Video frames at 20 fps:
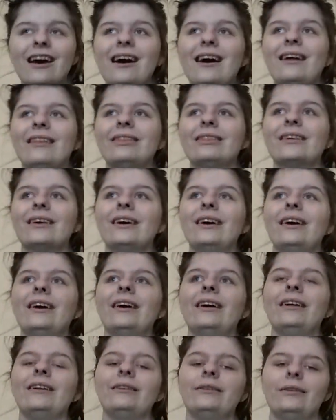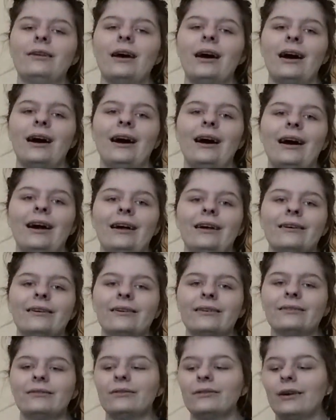and then I,
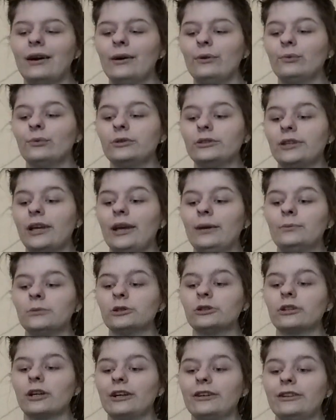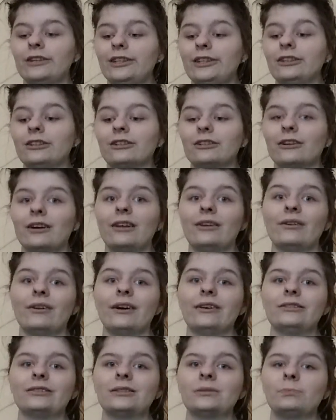like, was able to hear and,
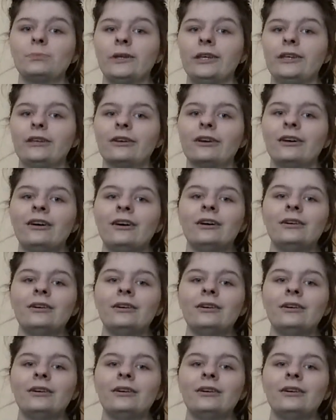like, speak,